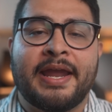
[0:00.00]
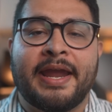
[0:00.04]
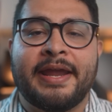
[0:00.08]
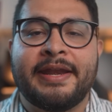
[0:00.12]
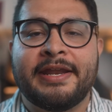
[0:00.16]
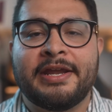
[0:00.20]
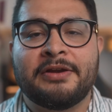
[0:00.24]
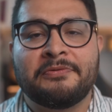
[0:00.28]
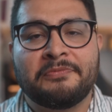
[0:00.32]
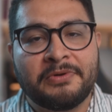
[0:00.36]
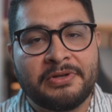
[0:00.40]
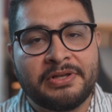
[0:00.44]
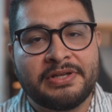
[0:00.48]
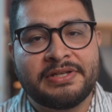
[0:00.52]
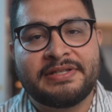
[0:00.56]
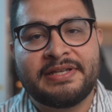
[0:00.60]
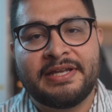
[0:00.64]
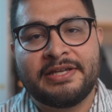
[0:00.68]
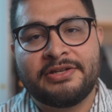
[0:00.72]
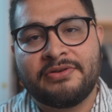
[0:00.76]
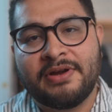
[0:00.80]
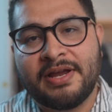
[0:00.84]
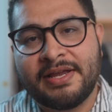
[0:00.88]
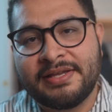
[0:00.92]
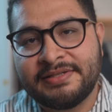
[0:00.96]
In a real
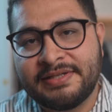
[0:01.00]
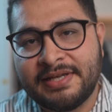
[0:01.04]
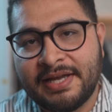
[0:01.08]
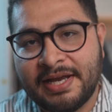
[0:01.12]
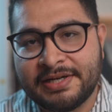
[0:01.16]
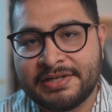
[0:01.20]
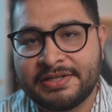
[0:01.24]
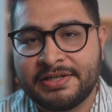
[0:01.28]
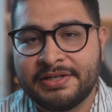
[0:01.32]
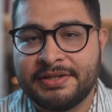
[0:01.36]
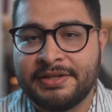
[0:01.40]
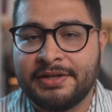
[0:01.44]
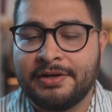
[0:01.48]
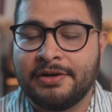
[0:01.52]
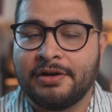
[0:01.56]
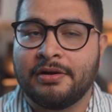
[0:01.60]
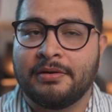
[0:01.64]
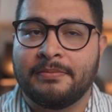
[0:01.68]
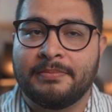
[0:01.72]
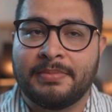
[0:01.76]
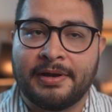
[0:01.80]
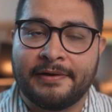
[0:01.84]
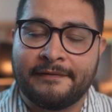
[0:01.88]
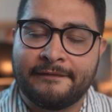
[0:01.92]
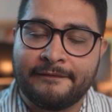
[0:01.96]
estate transaction, there are
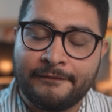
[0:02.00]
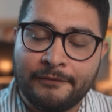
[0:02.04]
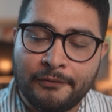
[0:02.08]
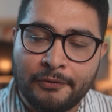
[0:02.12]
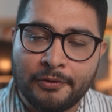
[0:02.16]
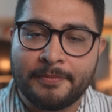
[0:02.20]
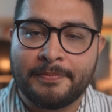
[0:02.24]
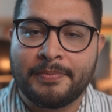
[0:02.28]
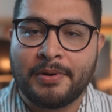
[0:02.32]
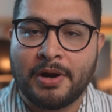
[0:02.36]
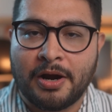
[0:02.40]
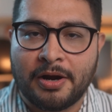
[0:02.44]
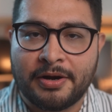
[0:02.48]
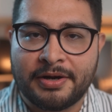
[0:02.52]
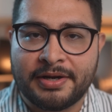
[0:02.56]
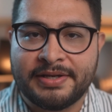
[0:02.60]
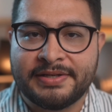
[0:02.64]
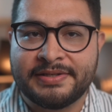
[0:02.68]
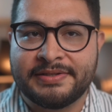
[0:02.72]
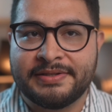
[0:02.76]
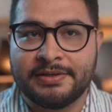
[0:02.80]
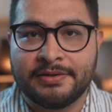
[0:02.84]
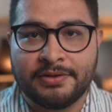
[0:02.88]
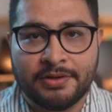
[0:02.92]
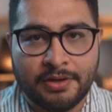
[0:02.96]
about four
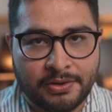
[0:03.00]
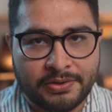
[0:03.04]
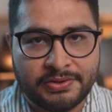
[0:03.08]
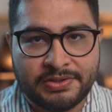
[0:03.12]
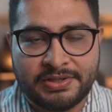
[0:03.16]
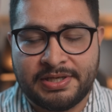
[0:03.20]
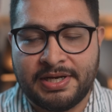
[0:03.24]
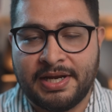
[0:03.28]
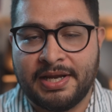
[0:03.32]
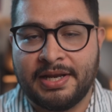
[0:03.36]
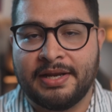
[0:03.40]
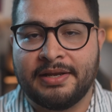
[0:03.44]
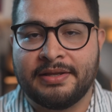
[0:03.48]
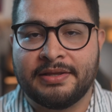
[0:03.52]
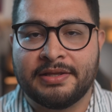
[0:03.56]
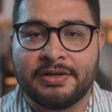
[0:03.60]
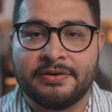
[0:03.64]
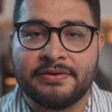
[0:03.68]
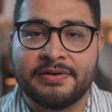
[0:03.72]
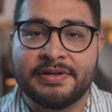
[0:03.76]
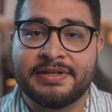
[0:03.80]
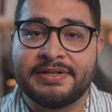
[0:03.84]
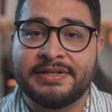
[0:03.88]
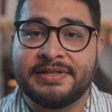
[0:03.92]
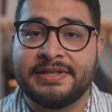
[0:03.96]
parties negotiating.
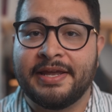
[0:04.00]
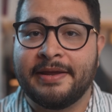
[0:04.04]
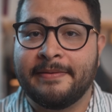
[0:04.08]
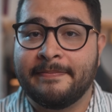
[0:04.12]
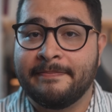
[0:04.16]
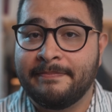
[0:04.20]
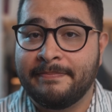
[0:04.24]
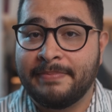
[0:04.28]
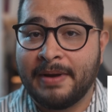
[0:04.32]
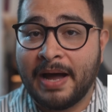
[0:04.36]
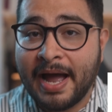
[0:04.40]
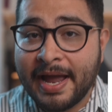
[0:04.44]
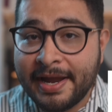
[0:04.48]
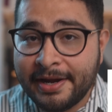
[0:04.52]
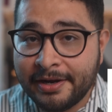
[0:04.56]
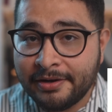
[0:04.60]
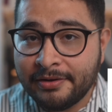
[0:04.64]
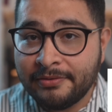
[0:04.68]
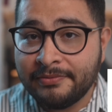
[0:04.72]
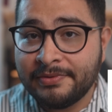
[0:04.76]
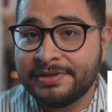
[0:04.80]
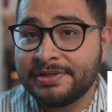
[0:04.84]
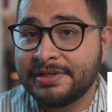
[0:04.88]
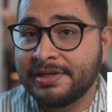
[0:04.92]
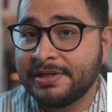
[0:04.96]
There is the
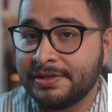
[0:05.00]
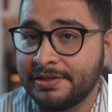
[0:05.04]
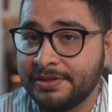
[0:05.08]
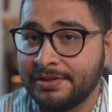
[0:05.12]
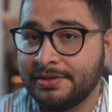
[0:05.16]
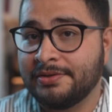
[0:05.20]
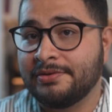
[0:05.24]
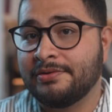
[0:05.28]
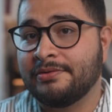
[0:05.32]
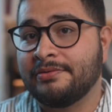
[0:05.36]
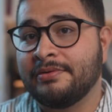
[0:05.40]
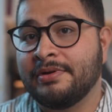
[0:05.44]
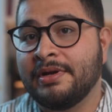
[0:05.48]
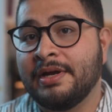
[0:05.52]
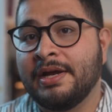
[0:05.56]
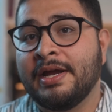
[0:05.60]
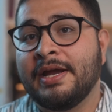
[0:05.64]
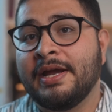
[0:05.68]
buyer, which is you,